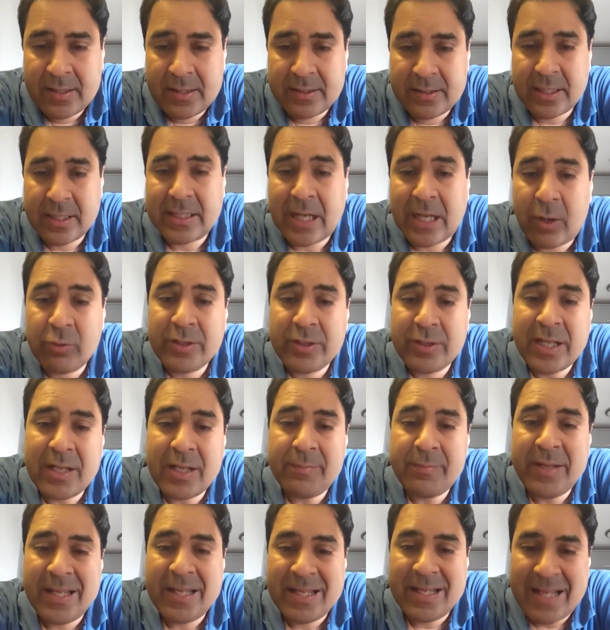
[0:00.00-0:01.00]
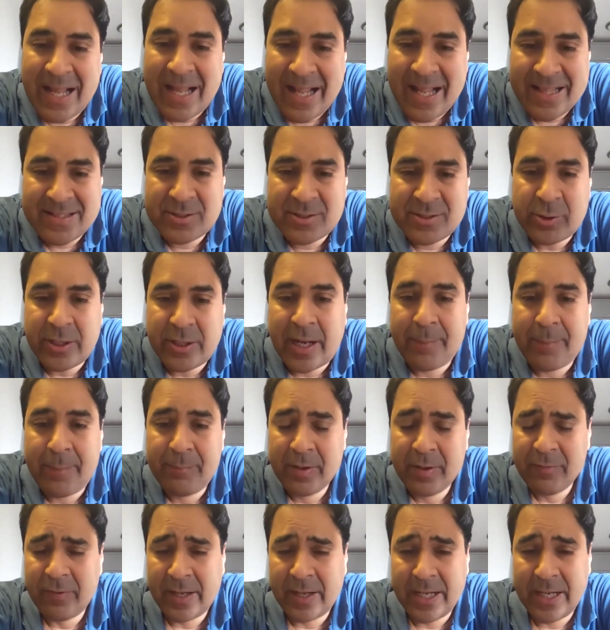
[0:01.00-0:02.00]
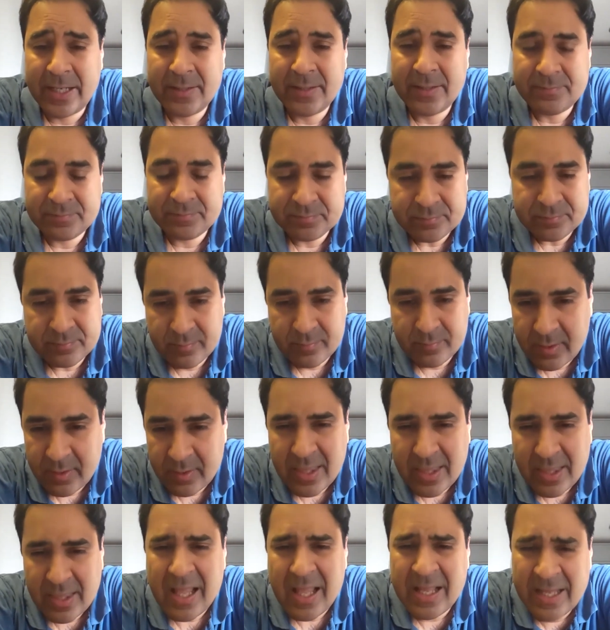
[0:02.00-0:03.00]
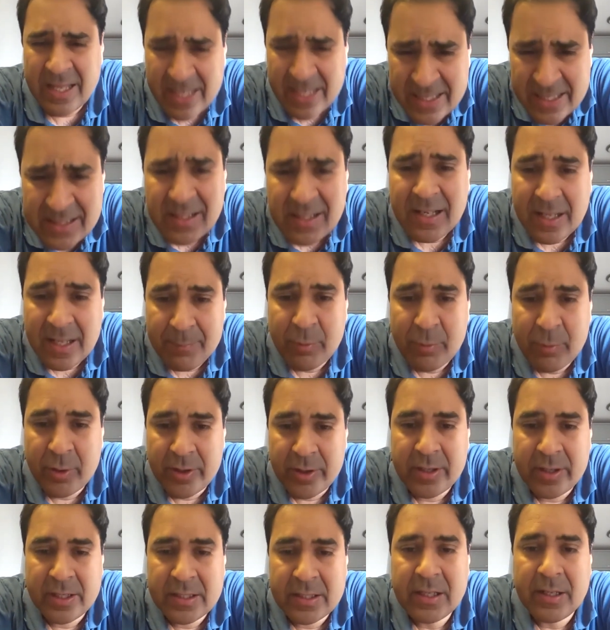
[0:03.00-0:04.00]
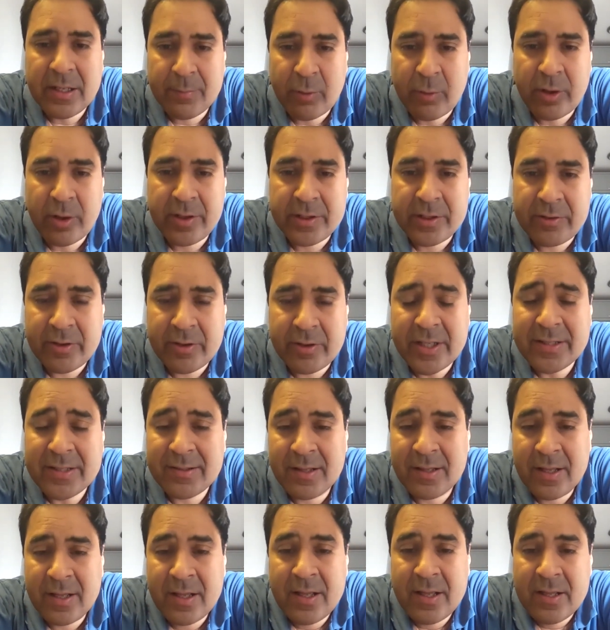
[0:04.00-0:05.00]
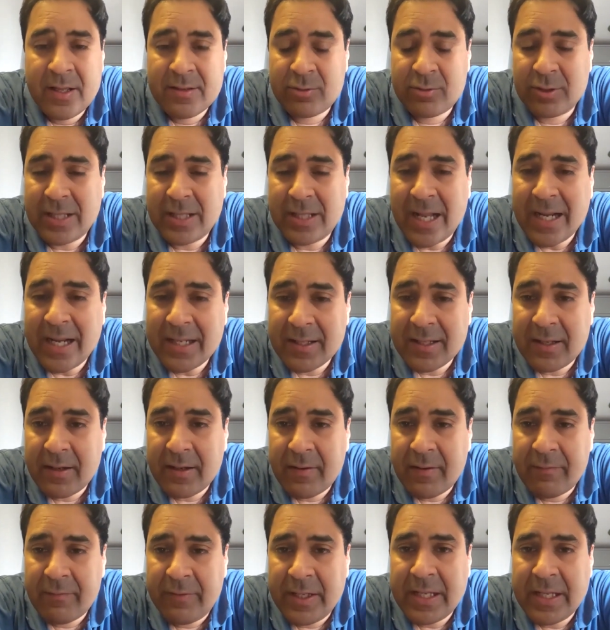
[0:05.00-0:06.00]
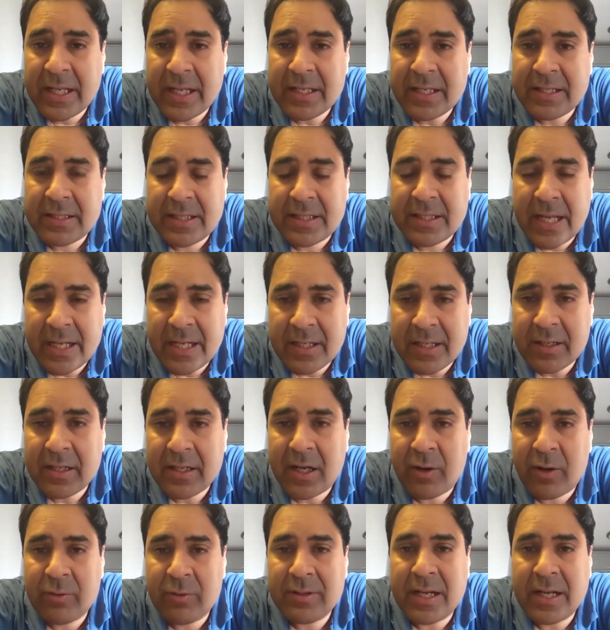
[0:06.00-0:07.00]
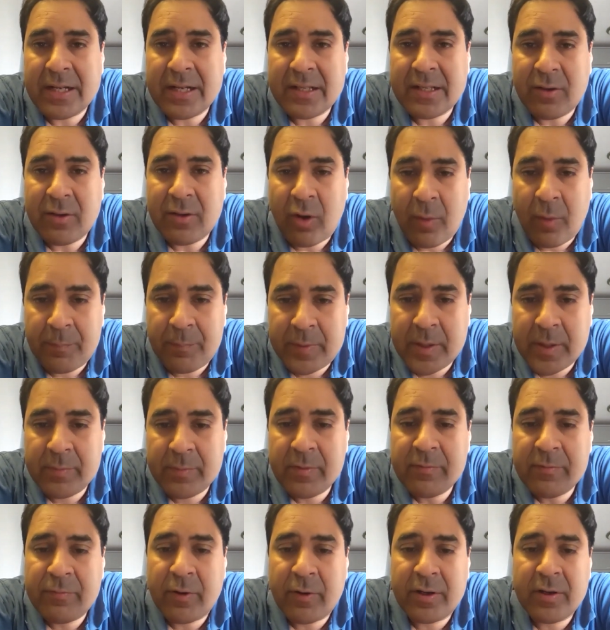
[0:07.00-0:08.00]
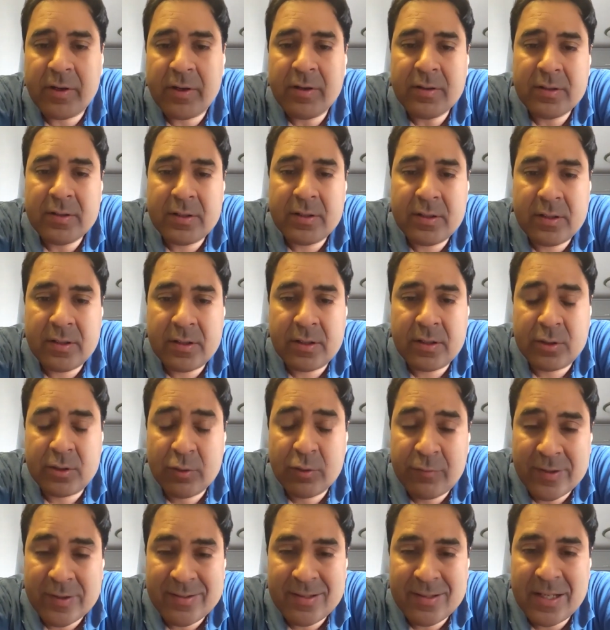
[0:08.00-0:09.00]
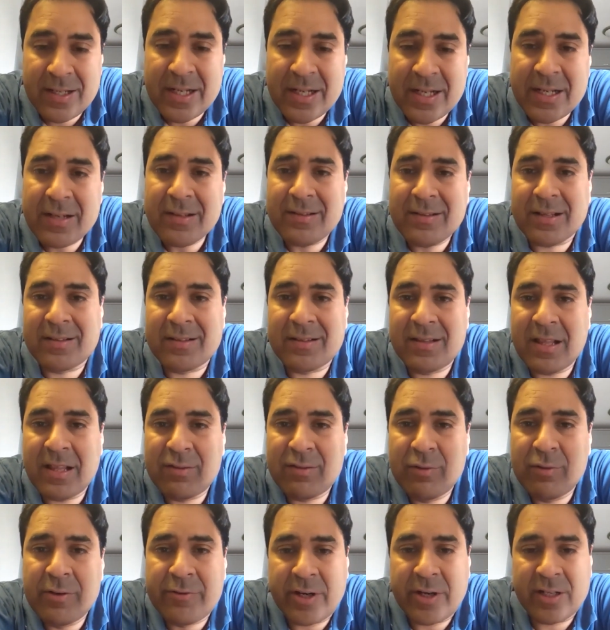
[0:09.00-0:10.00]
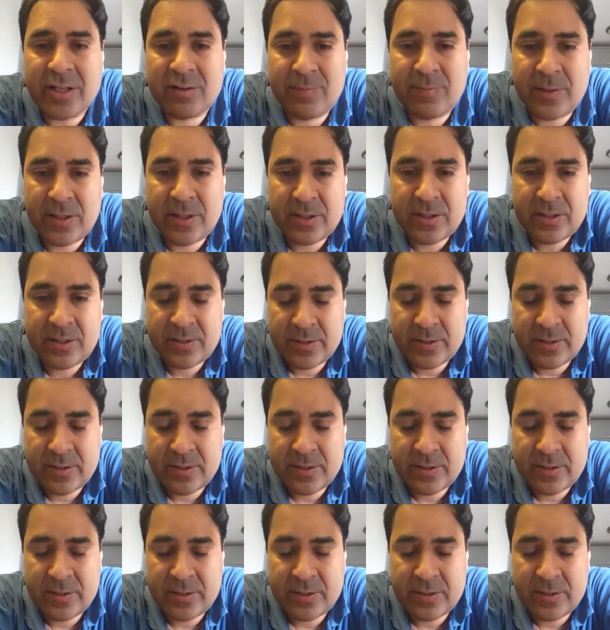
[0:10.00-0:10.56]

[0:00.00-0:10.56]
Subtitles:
the count can be enhanced or amplified in the laboratories, so that we can get a count that is optimum for to facilitate a successful transplant.